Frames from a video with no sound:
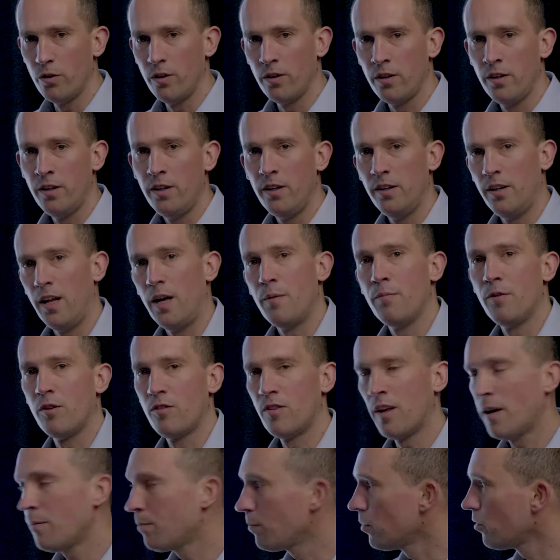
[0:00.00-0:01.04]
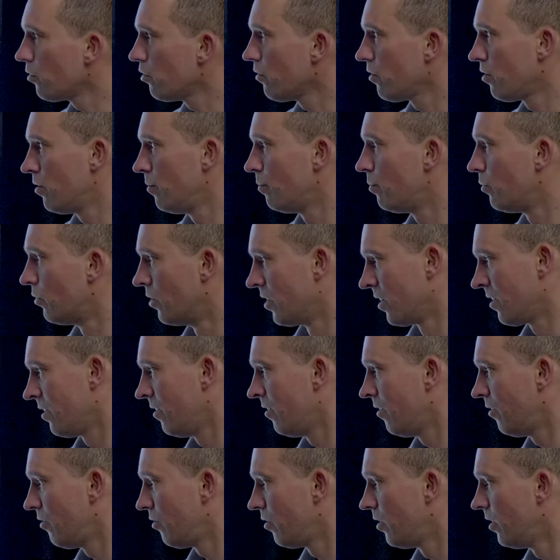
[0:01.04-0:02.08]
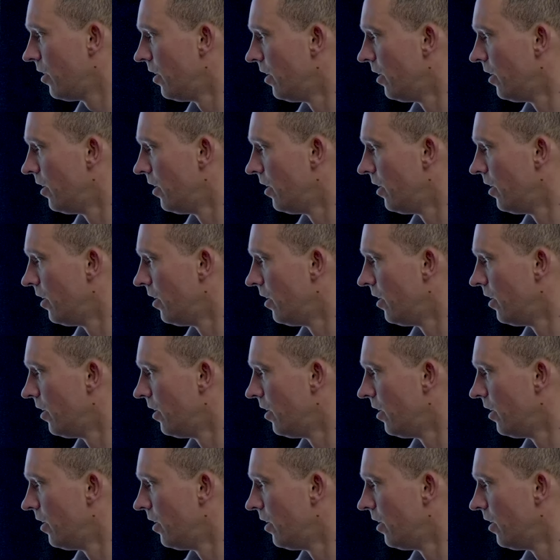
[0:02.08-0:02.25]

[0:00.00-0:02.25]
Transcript: the ambient temperature is important.